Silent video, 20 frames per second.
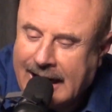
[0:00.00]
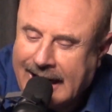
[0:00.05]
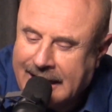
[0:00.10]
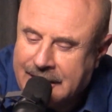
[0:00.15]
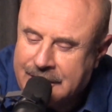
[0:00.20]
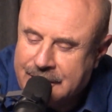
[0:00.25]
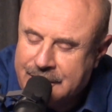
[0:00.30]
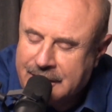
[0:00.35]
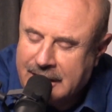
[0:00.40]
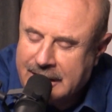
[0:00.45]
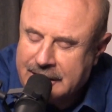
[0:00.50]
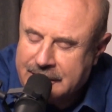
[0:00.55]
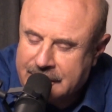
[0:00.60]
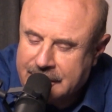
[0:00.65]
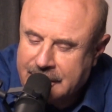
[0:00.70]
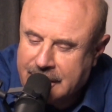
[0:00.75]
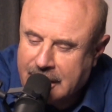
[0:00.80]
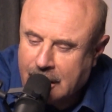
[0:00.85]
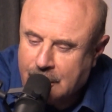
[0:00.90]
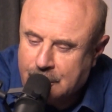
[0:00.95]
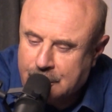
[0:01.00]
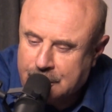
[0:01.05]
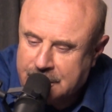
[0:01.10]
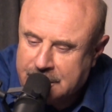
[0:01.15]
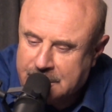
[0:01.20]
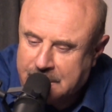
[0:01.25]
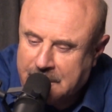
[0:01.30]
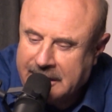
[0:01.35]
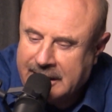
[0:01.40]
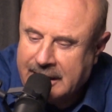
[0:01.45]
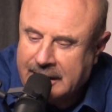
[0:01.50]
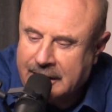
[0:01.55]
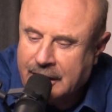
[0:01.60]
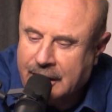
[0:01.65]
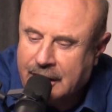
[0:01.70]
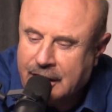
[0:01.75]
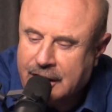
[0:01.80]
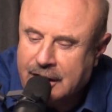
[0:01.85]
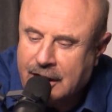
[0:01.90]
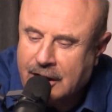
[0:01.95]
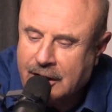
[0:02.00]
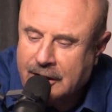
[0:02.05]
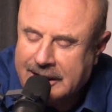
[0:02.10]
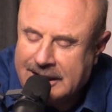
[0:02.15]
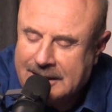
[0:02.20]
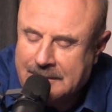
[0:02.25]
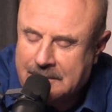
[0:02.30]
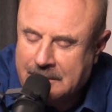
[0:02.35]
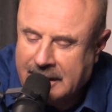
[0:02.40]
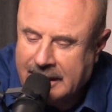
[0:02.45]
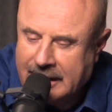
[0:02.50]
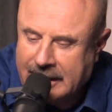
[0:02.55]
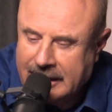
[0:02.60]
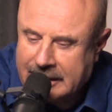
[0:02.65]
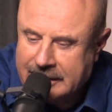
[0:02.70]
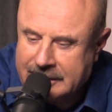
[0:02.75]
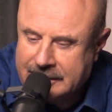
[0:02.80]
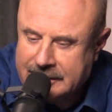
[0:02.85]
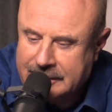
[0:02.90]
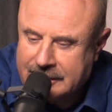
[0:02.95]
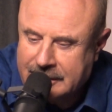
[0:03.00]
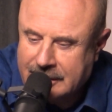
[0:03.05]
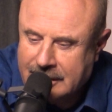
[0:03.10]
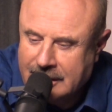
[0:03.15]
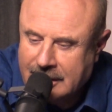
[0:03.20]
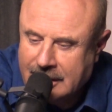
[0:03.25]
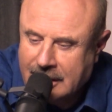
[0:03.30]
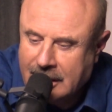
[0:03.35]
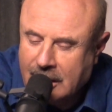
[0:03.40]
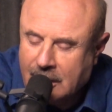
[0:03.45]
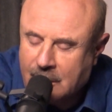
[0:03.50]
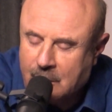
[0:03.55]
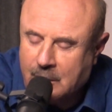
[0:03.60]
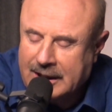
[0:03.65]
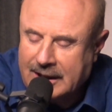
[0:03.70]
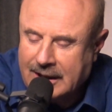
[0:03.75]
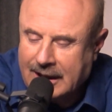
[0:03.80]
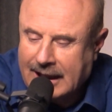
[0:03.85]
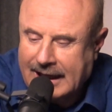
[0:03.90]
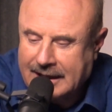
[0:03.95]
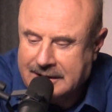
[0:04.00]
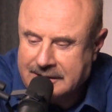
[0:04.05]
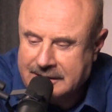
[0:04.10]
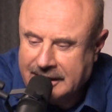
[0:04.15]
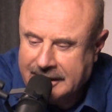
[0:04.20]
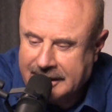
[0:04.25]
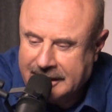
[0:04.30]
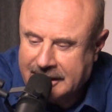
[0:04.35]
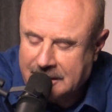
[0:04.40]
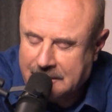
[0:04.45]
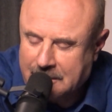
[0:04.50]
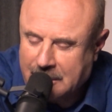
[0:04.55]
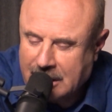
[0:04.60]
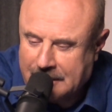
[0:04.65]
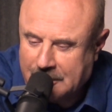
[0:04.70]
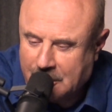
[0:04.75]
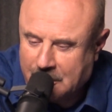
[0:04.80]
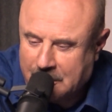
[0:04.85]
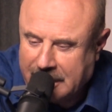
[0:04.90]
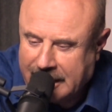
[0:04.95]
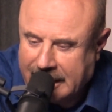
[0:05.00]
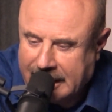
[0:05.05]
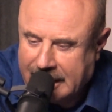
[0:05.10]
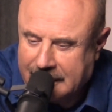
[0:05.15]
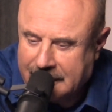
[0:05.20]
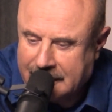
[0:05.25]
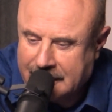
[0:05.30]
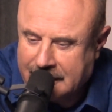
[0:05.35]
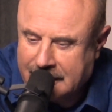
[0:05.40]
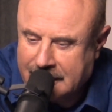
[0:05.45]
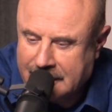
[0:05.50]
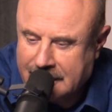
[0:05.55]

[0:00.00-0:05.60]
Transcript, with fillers: and just go spend 30 minutes relaxing in a bubble bath.